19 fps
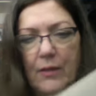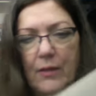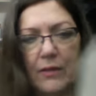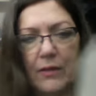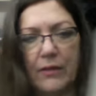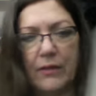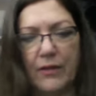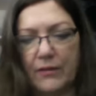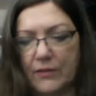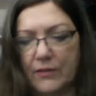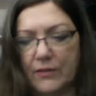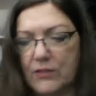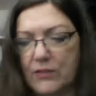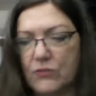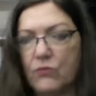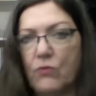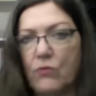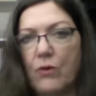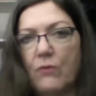this
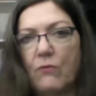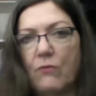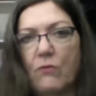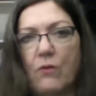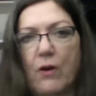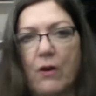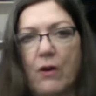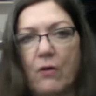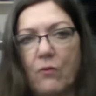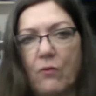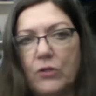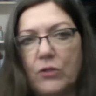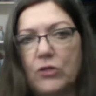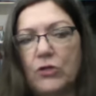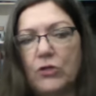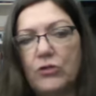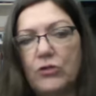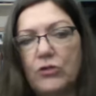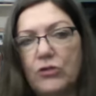is one where we
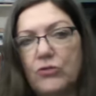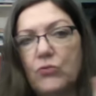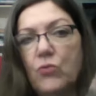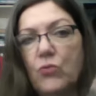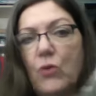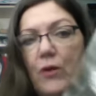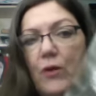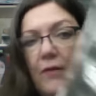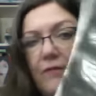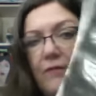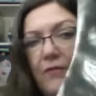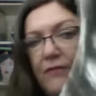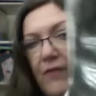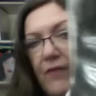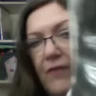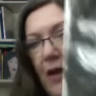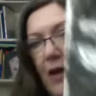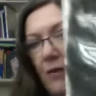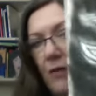took just one of the
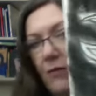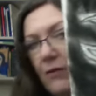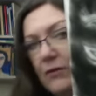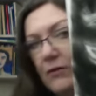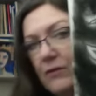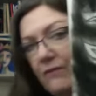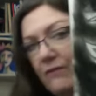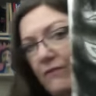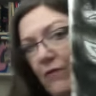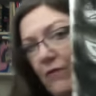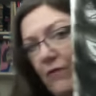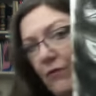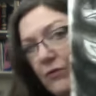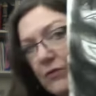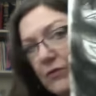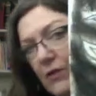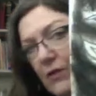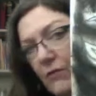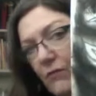flowers and
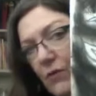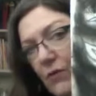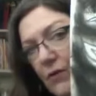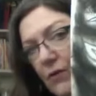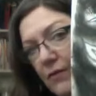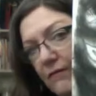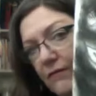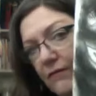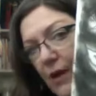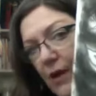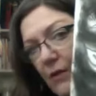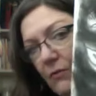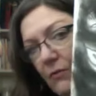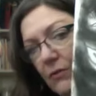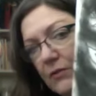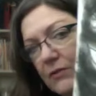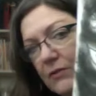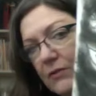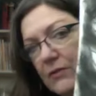focused on one of the
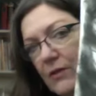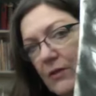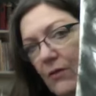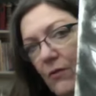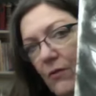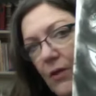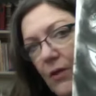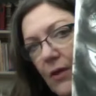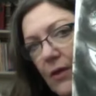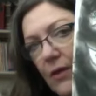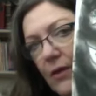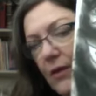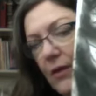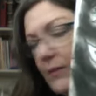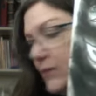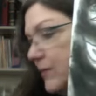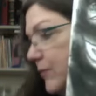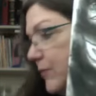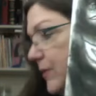flowers. So
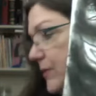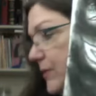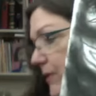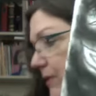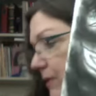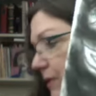it's the piece I did